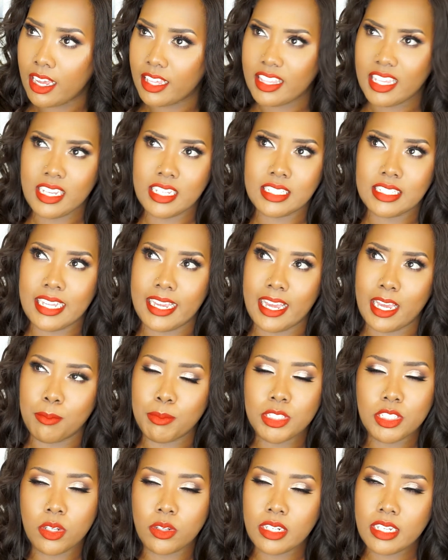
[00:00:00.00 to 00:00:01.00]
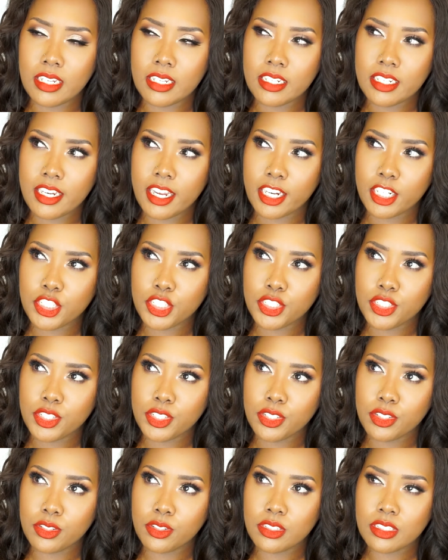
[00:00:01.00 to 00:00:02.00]
it's the Amazonian
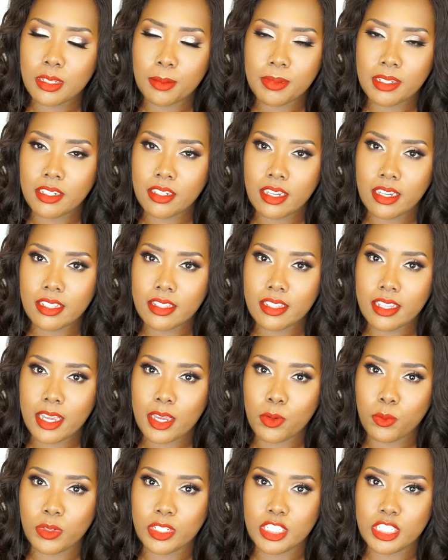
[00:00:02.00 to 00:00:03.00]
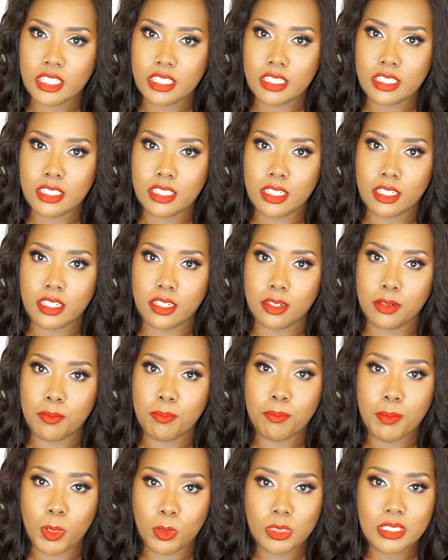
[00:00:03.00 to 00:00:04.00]
texture or something like that, which is their
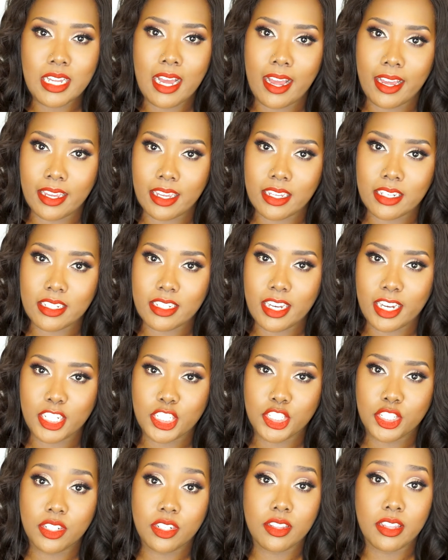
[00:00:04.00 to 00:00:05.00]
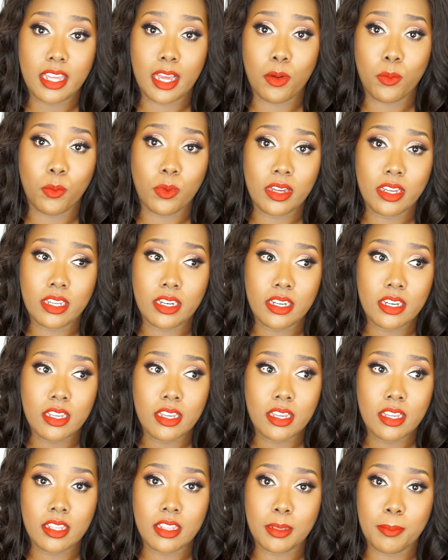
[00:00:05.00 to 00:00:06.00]
most high-end texture. That one
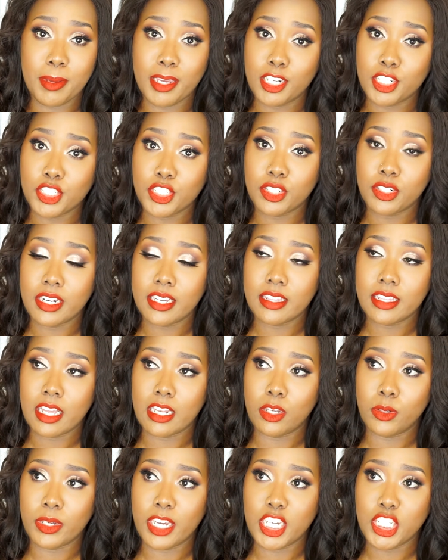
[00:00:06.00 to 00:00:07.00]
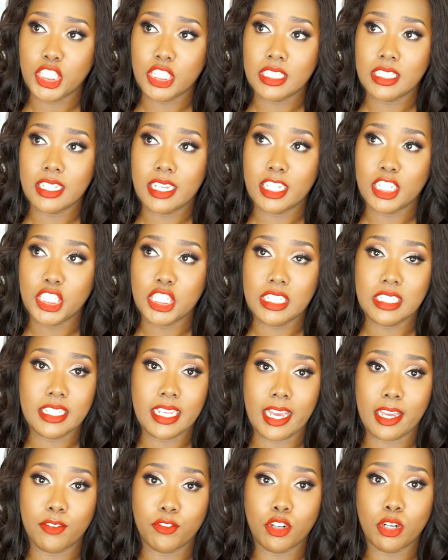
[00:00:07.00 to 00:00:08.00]
the manager at that location said she's
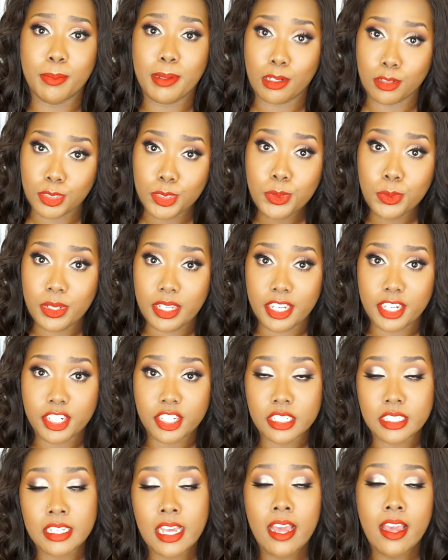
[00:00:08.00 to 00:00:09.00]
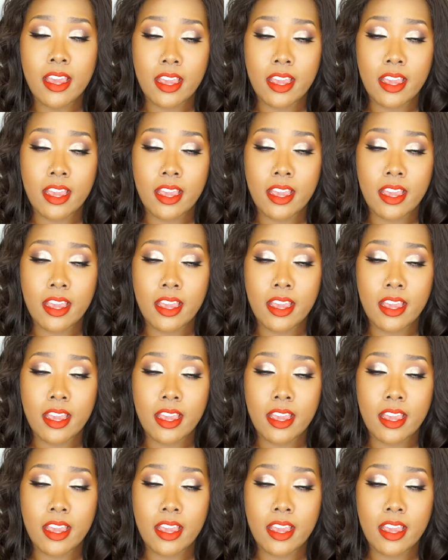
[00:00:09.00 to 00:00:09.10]
had for about 2 years,